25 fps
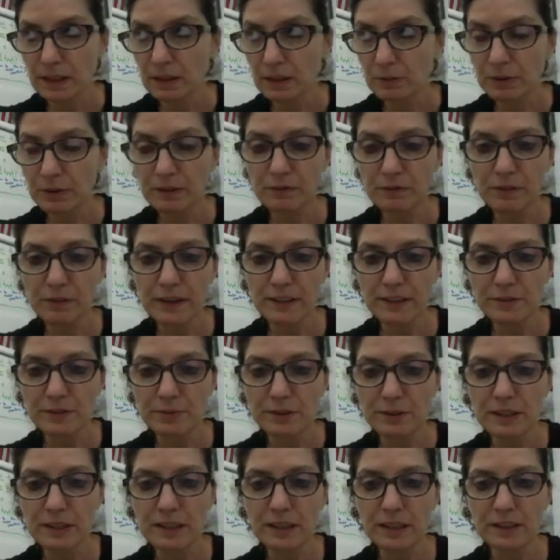When faced
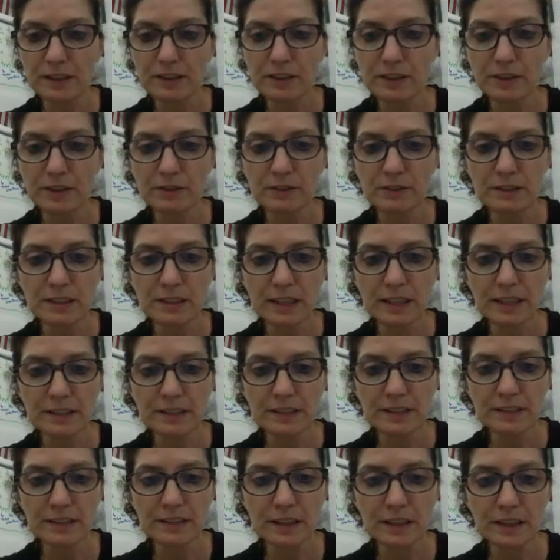with the unknown,
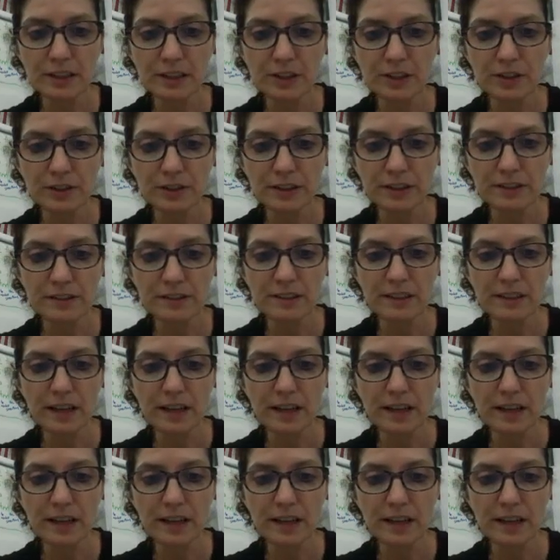scientists got curious,